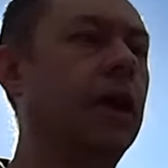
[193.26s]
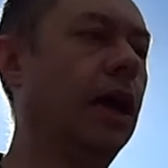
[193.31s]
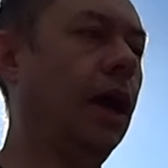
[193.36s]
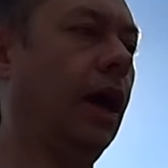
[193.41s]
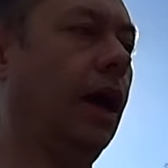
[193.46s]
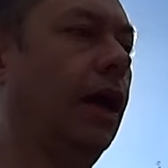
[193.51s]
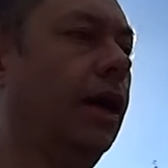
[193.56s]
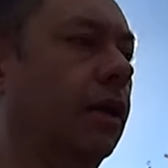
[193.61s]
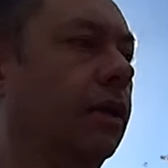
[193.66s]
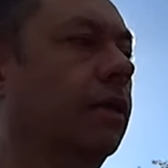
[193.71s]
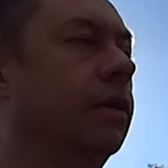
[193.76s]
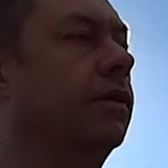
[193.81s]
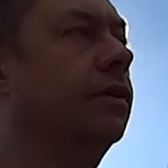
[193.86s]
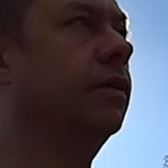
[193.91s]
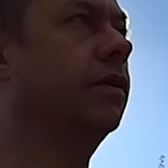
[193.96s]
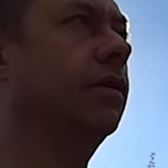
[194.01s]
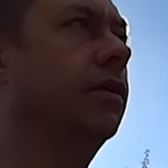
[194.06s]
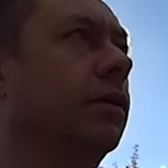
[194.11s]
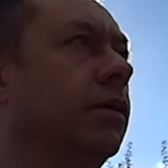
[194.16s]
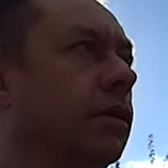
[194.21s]
And
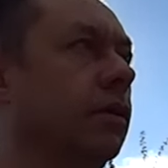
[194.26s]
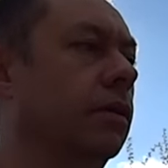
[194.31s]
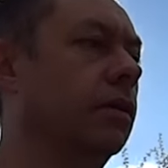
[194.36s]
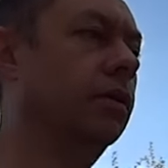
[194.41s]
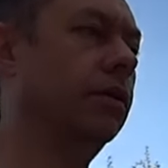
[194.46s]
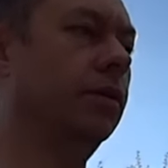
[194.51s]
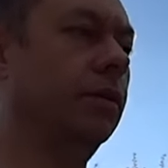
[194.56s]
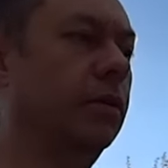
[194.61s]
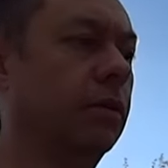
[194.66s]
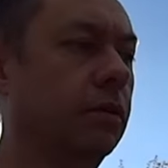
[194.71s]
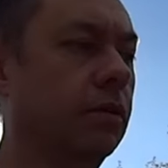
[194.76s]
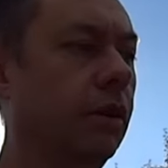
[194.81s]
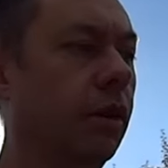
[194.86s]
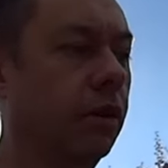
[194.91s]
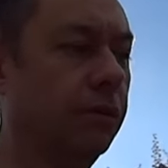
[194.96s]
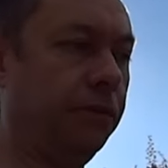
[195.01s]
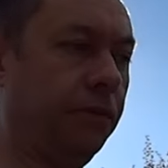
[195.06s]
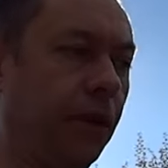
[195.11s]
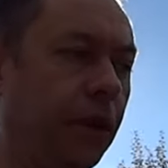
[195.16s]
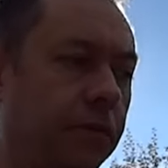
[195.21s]

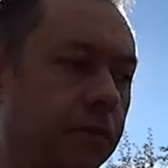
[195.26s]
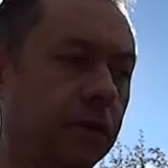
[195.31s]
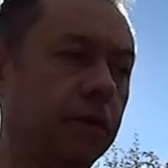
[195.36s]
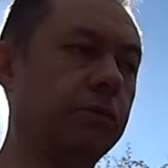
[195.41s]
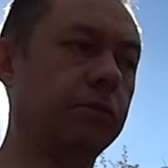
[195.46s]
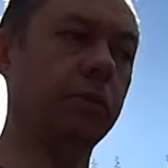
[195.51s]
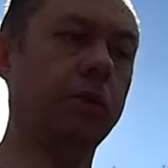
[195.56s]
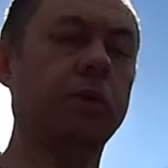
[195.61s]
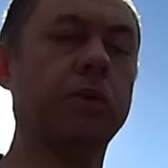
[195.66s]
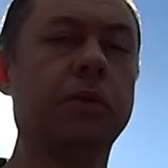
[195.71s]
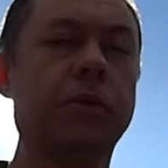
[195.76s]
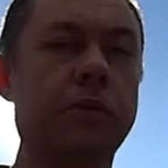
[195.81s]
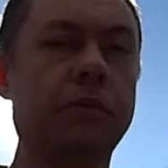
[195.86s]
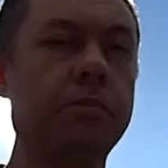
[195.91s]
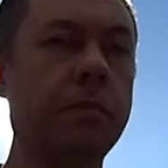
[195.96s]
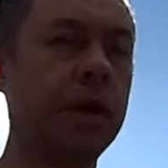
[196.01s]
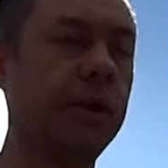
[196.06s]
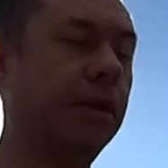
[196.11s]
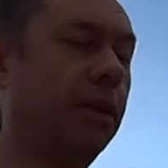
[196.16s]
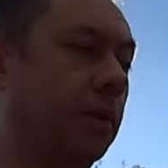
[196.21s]
I found this one, which is
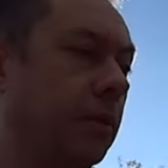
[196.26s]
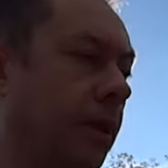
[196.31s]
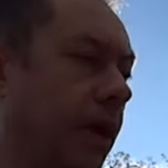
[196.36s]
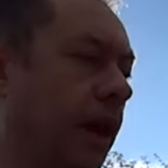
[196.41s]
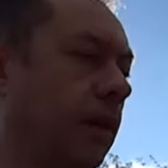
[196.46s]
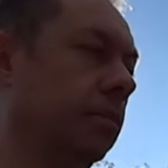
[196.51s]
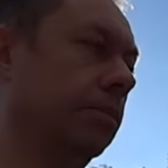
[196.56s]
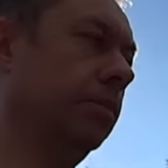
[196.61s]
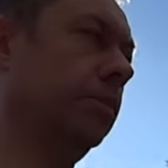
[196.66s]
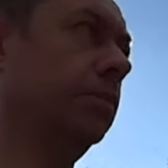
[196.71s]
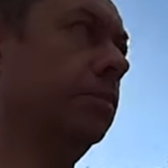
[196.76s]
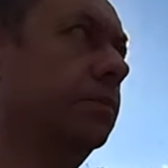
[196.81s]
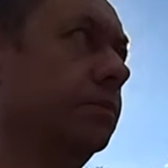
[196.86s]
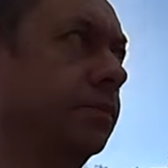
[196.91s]
Mendip Camp.